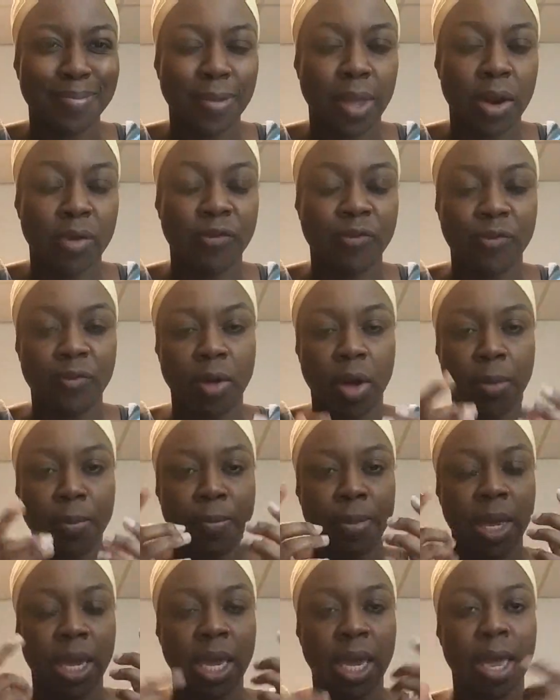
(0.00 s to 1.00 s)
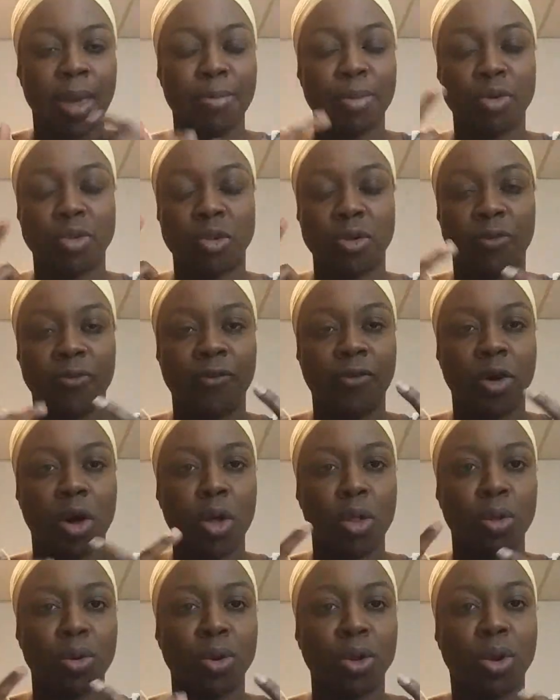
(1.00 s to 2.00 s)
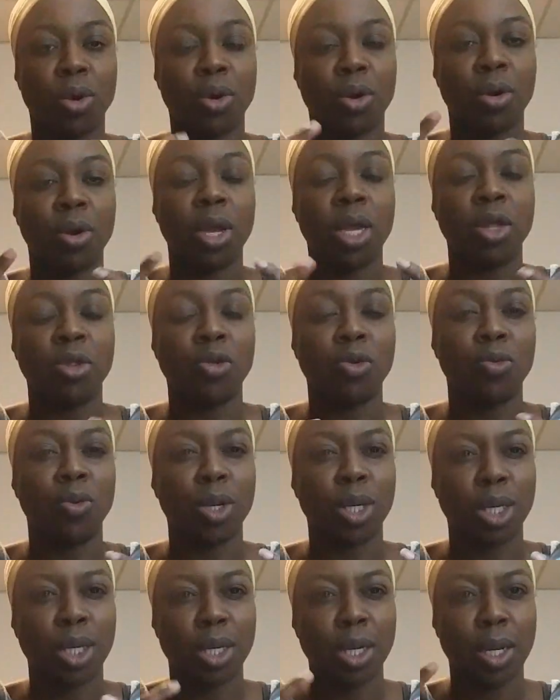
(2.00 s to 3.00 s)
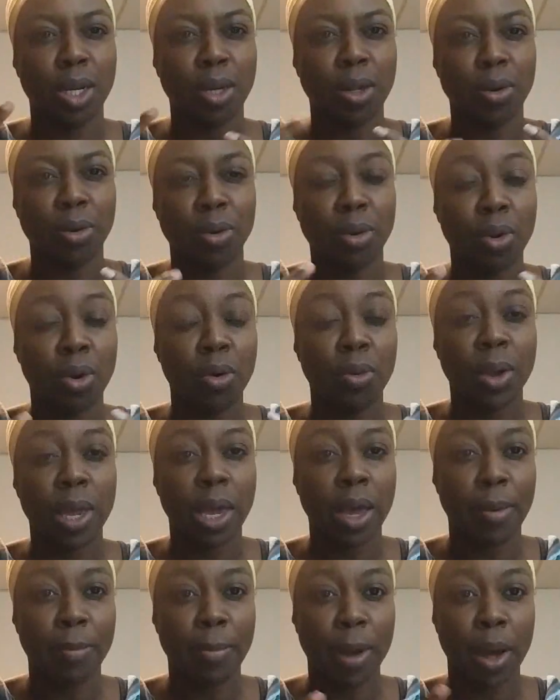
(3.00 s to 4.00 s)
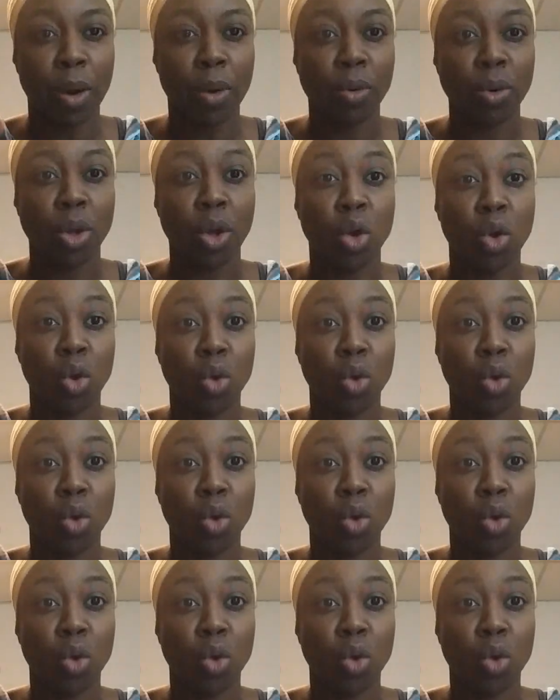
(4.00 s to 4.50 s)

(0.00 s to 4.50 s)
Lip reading: and being able to follow your intuition and your knowing about